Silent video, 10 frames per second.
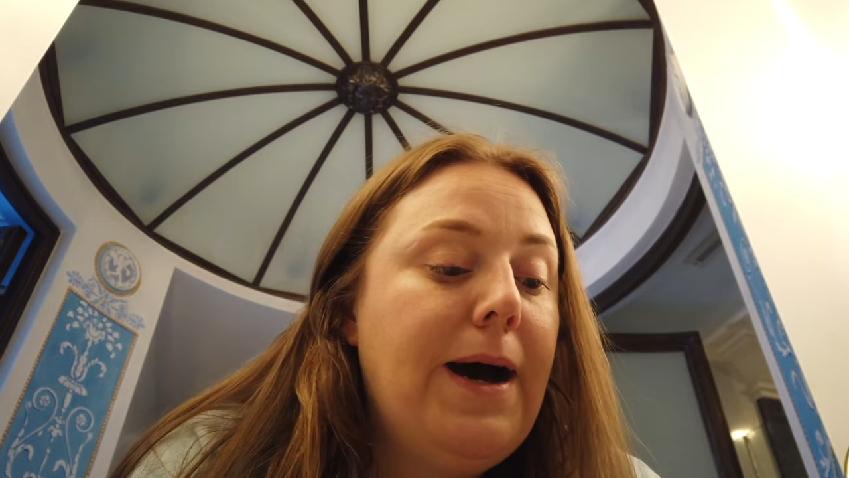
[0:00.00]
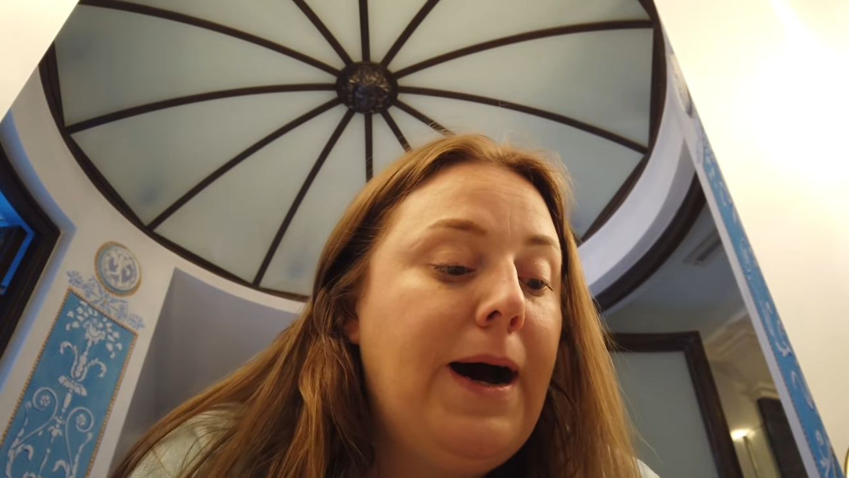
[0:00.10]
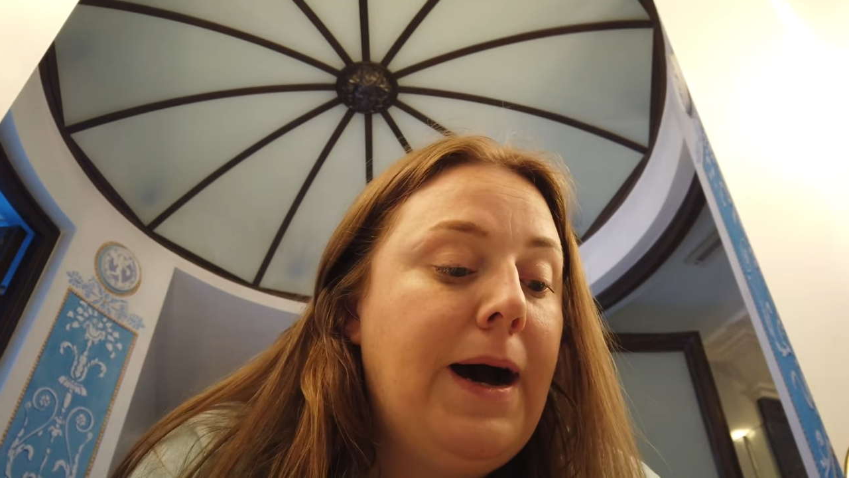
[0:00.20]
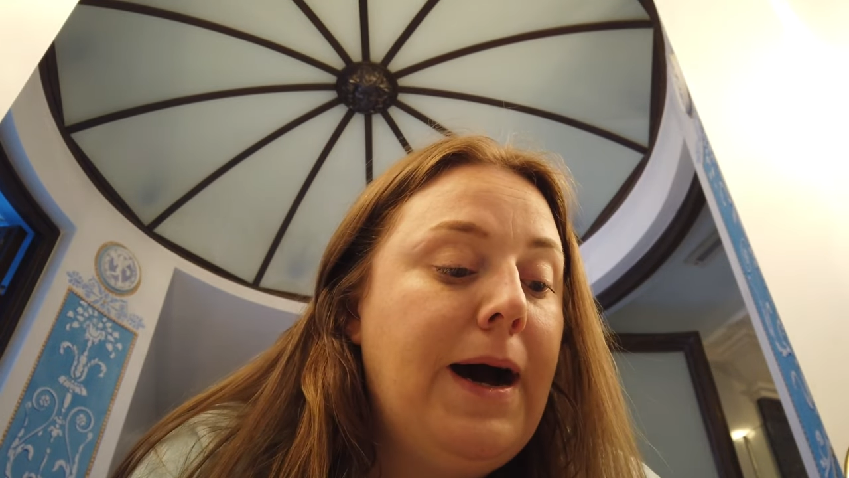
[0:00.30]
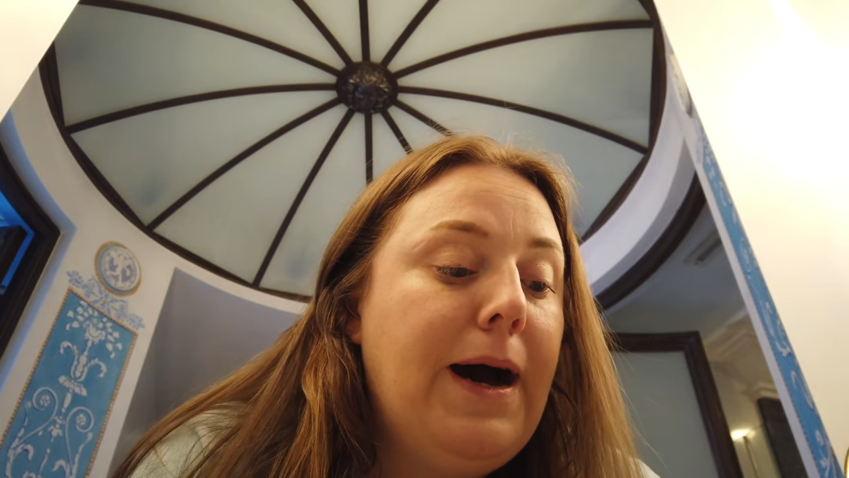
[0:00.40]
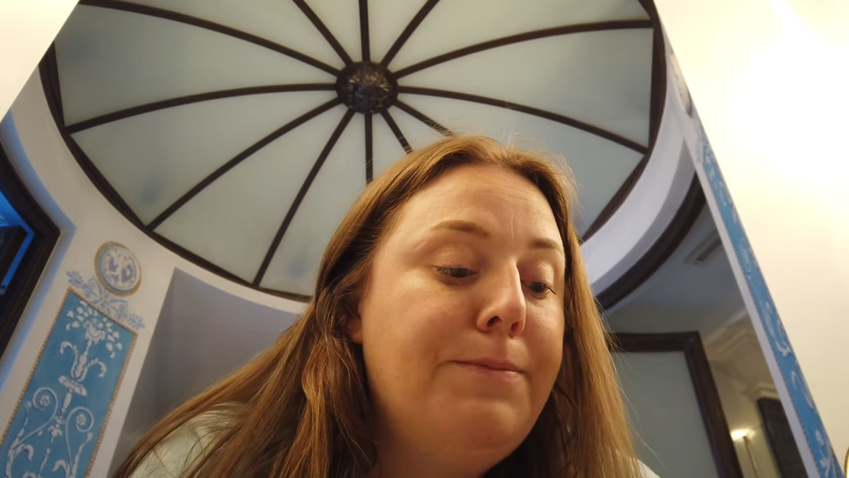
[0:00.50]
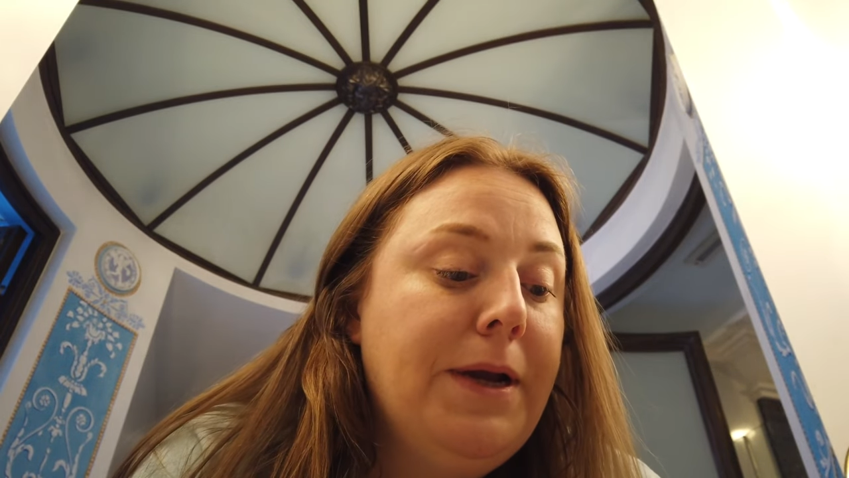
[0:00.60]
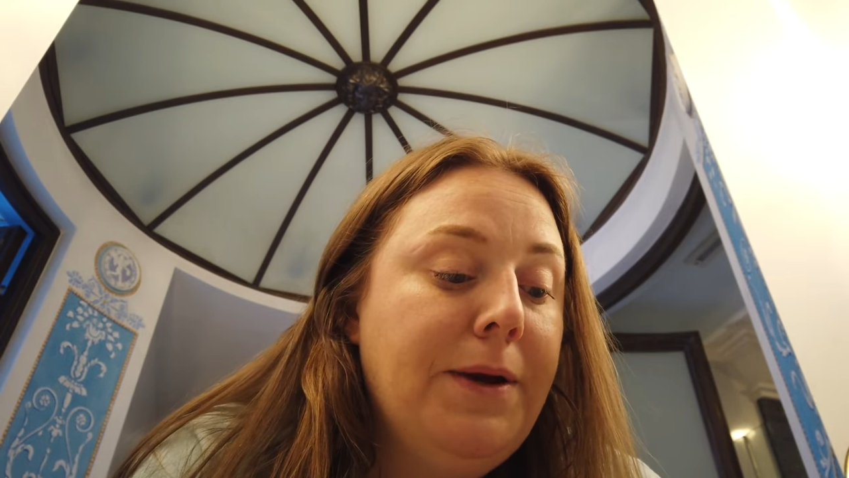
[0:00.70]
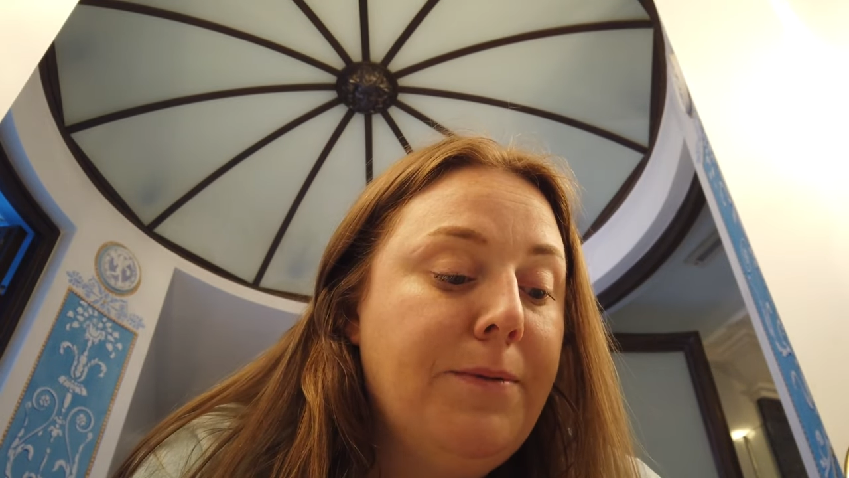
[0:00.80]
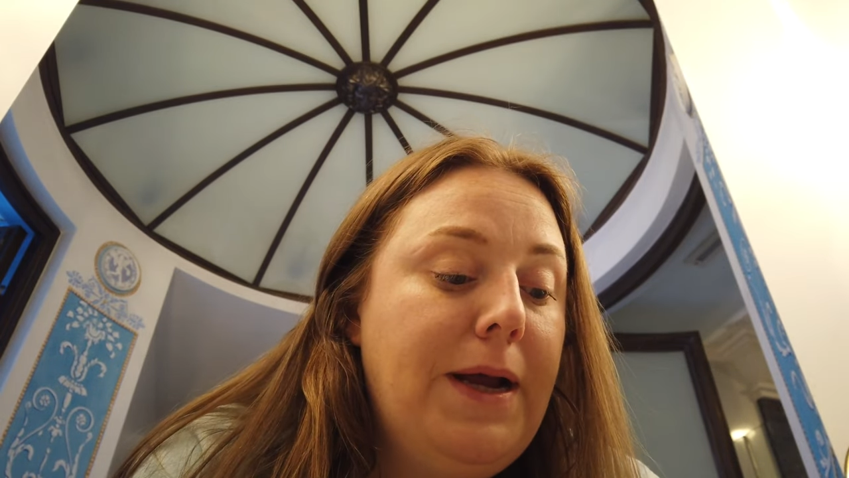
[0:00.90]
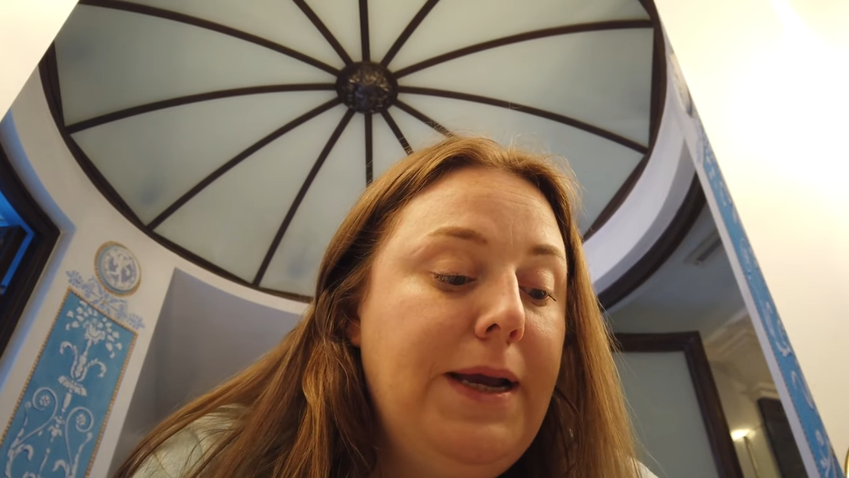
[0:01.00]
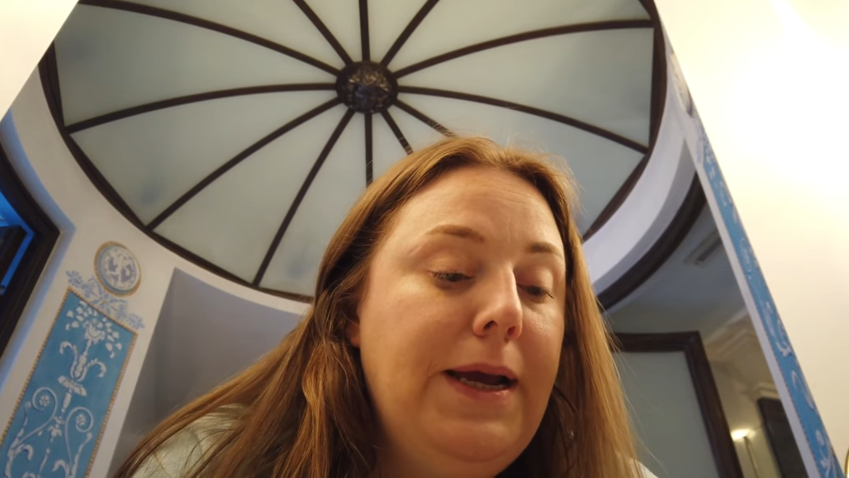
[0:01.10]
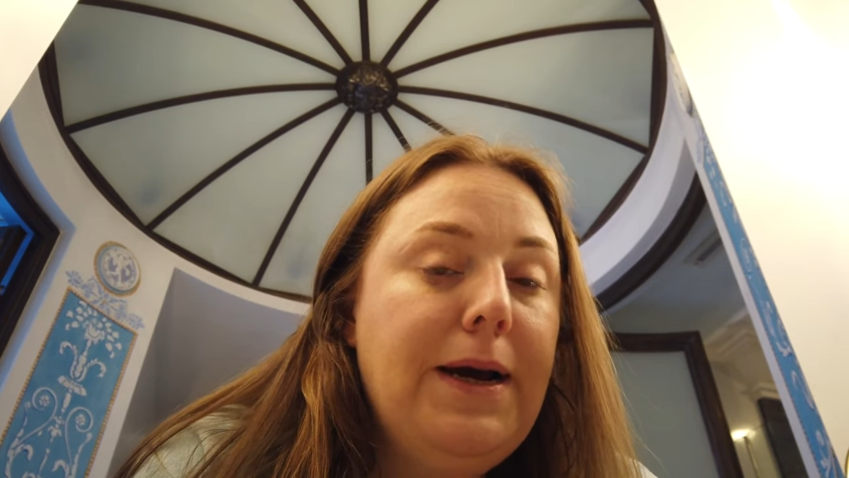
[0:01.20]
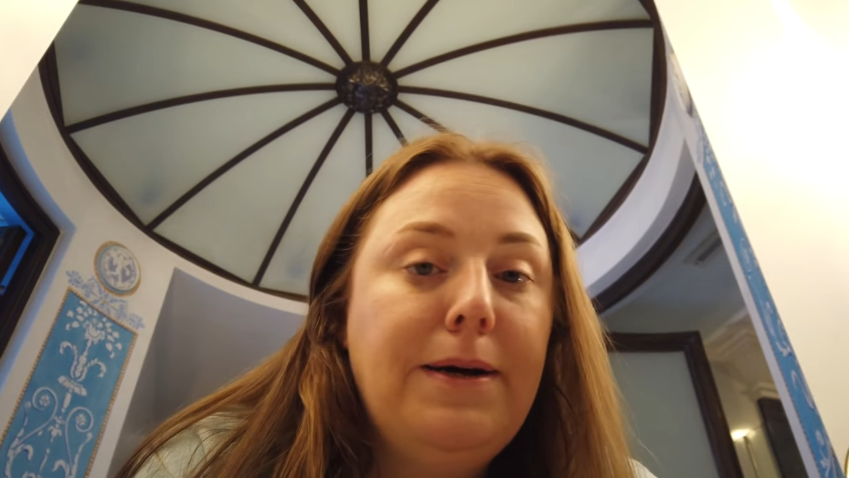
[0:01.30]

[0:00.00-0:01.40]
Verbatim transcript: Uh, I'm gonna get ready.